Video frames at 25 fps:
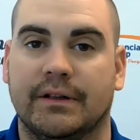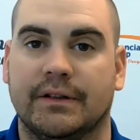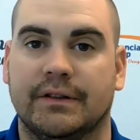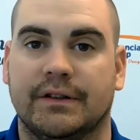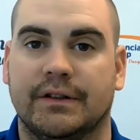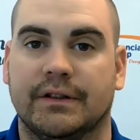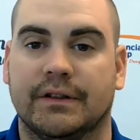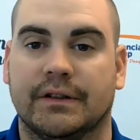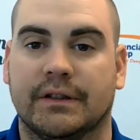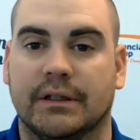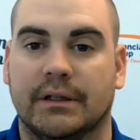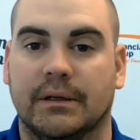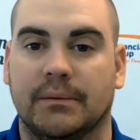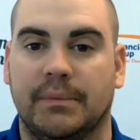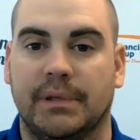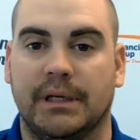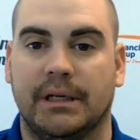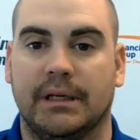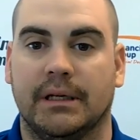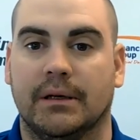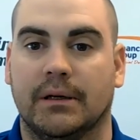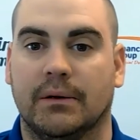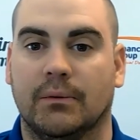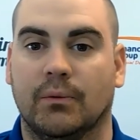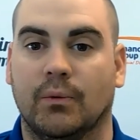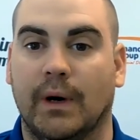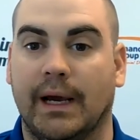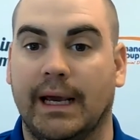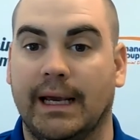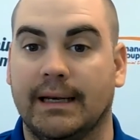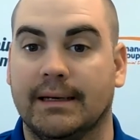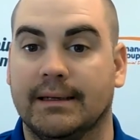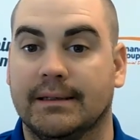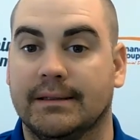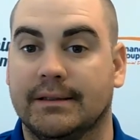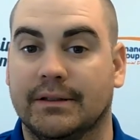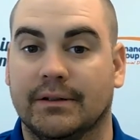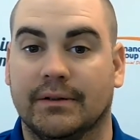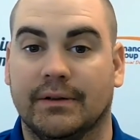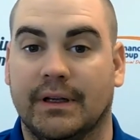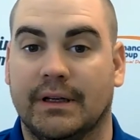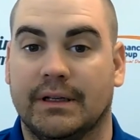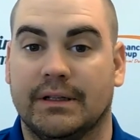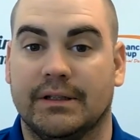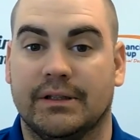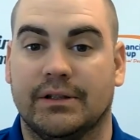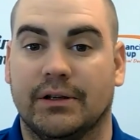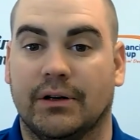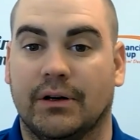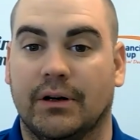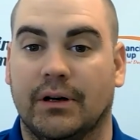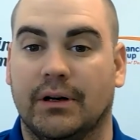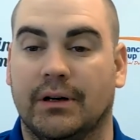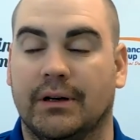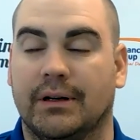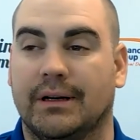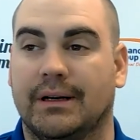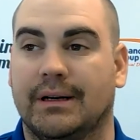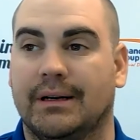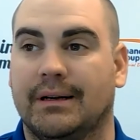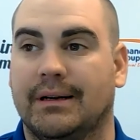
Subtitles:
is just going to be a wait until they start